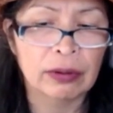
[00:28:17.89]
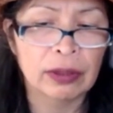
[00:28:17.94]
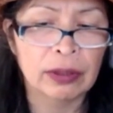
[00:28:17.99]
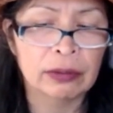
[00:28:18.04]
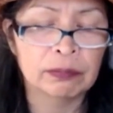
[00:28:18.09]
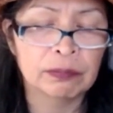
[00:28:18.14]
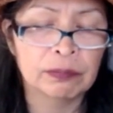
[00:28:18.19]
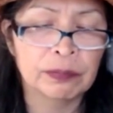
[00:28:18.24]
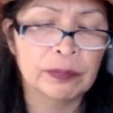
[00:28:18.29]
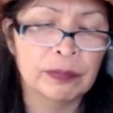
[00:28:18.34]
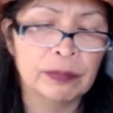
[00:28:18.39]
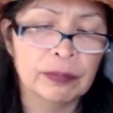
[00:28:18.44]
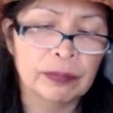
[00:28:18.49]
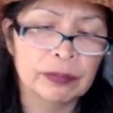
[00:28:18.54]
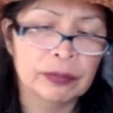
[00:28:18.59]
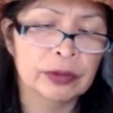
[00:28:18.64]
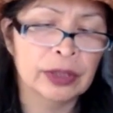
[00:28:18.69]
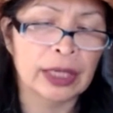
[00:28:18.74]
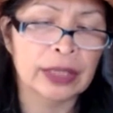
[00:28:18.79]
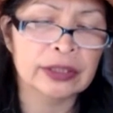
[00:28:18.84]
And
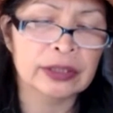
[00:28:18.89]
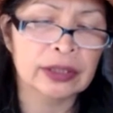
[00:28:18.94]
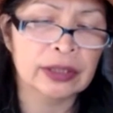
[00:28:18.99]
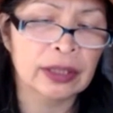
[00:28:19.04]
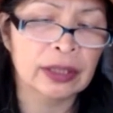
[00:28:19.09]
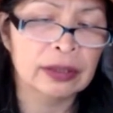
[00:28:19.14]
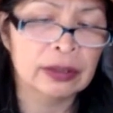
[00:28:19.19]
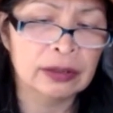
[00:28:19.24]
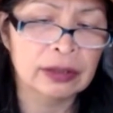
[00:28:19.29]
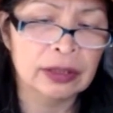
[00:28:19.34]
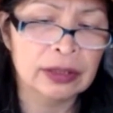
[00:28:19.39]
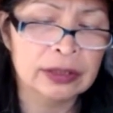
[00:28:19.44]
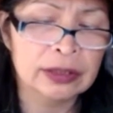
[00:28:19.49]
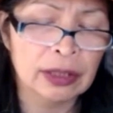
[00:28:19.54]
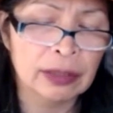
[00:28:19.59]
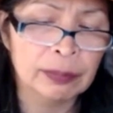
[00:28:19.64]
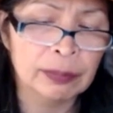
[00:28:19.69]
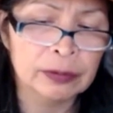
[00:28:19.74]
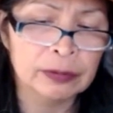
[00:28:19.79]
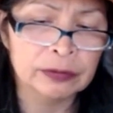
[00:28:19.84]
that's kind of
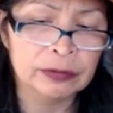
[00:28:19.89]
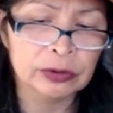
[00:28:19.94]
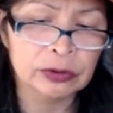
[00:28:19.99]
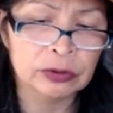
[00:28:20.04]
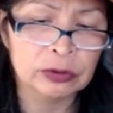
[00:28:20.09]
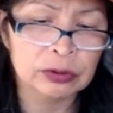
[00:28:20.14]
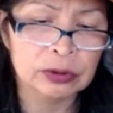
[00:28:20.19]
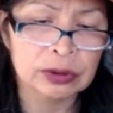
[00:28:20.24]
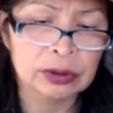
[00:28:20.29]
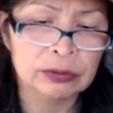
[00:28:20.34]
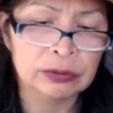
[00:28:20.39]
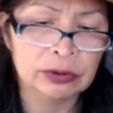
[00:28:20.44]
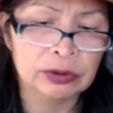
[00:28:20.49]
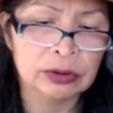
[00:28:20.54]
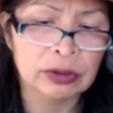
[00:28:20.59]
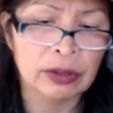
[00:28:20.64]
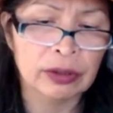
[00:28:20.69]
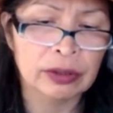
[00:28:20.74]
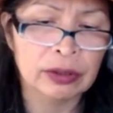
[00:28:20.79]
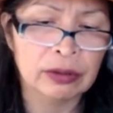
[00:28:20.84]
example of a story I was
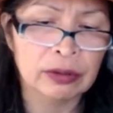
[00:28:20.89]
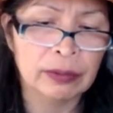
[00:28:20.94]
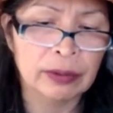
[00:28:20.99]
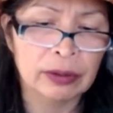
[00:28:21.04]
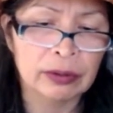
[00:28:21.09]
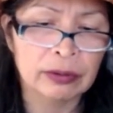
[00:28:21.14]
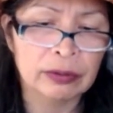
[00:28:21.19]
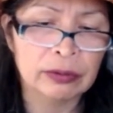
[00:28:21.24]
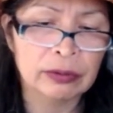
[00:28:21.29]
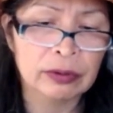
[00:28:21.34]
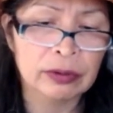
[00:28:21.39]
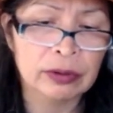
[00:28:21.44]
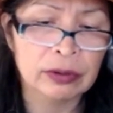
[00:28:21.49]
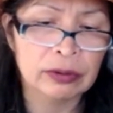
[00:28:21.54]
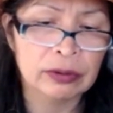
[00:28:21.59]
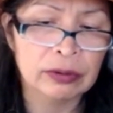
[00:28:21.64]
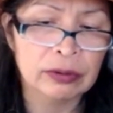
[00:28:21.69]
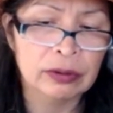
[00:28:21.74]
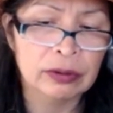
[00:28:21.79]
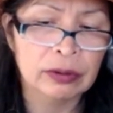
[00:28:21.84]
talking about
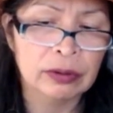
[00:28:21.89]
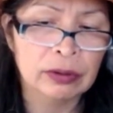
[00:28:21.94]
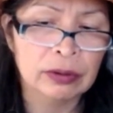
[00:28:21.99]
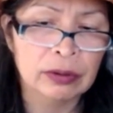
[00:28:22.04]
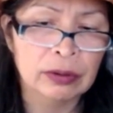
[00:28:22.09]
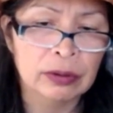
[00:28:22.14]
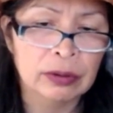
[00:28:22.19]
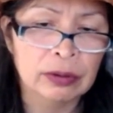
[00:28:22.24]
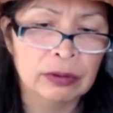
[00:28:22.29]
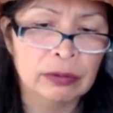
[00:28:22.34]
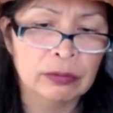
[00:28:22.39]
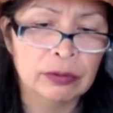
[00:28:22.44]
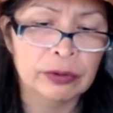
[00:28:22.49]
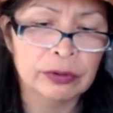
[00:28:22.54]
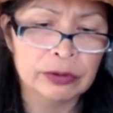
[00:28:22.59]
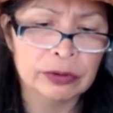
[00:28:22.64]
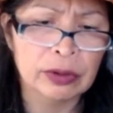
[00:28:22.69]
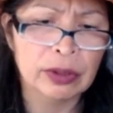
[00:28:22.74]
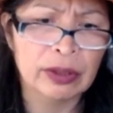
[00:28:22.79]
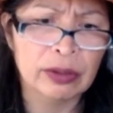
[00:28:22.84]
earlier, where
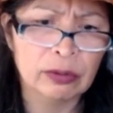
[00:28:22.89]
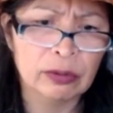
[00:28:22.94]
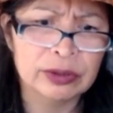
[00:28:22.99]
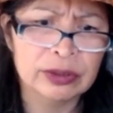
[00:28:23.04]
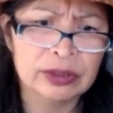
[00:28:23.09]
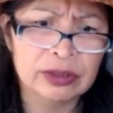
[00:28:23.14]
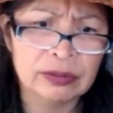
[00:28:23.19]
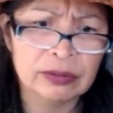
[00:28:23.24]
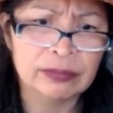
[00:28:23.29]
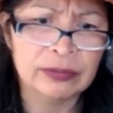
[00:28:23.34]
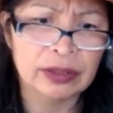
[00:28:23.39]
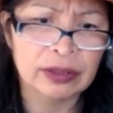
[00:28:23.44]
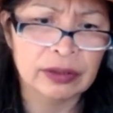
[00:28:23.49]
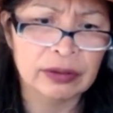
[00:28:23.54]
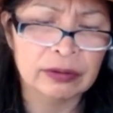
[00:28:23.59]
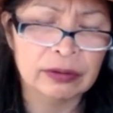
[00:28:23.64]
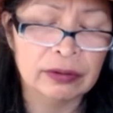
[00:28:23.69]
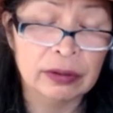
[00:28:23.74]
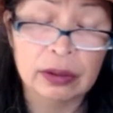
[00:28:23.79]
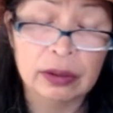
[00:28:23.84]
there's a lot of wisdom
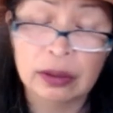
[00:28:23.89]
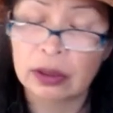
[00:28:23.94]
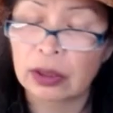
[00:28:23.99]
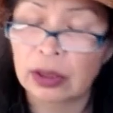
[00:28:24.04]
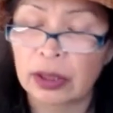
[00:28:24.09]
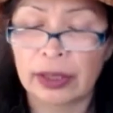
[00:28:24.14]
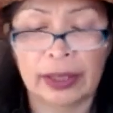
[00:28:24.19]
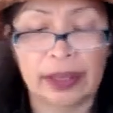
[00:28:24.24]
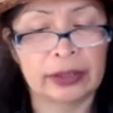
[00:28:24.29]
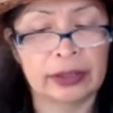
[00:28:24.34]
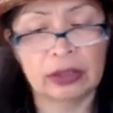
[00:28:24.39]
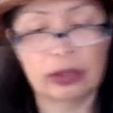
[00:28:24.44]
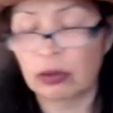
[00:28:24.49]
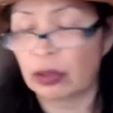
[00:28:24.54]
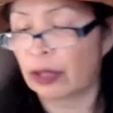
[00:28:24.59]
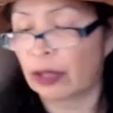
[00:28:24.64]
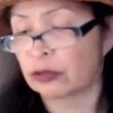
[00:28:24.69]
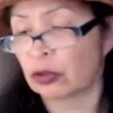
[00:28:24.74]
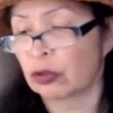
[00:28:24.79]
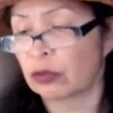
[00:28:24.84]
there, and you don't
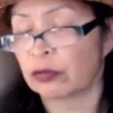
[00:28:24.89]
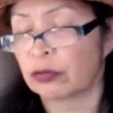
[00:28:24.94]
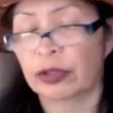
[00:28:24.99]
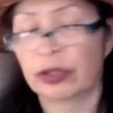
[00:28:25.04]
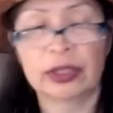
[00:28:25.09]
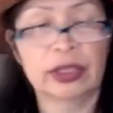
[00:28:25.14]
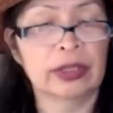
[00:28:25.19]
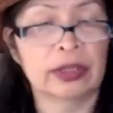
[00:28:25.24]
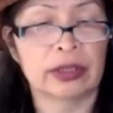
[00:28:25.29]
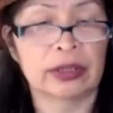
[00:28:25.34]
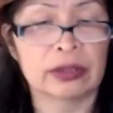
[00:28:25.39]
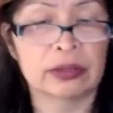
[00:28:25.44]
have to overthink it.